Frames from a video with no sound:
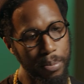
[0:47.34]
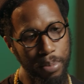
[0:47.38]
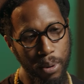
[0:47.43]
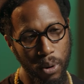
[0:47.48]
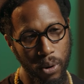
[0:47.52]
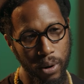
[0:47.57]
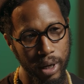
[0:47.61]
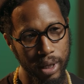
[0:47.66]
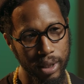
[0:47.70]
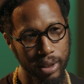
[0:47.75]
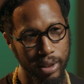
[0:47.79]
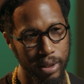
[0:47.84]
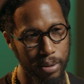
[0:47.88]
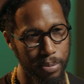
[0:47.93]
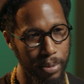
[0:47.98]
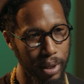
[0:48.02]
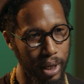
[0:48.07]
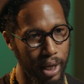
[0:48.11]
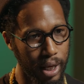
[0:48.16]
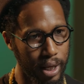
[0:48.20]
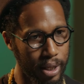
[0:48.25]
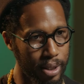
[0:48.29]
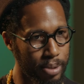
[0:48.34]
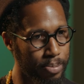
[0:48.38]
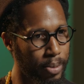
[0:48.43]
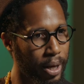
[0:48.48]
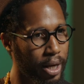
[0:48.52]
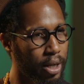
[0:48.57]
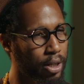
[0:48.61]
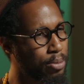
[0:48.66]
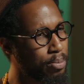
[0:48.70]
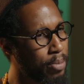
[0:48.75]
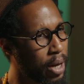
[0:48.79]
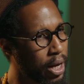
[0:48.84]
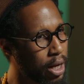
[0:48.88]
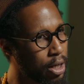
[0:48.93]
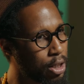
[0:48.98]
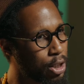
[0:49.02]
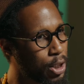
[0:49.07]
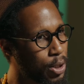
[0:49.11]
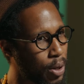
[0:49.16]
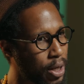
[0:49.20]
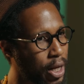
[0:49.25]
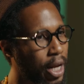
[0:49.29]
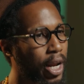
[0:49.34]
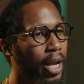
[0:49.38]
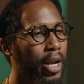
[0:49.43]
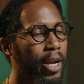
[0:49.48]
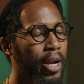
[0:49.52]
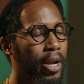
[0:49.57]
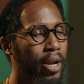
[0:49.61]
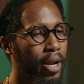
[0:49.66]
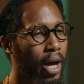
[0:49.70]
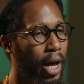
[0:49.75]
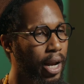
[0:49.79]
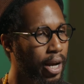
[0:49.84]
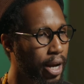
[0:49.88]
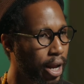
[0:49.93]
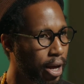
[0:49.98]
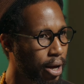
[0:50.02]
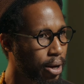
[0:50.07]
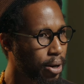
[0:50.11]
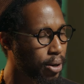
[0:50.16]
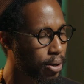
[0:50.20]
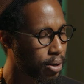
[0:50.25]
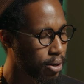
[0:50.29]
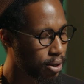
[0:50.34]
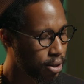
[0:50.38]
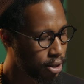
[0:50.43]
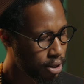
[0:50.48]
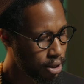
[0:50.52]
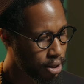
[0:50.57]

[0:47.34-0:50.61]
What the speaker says: important to me is making sure that I nail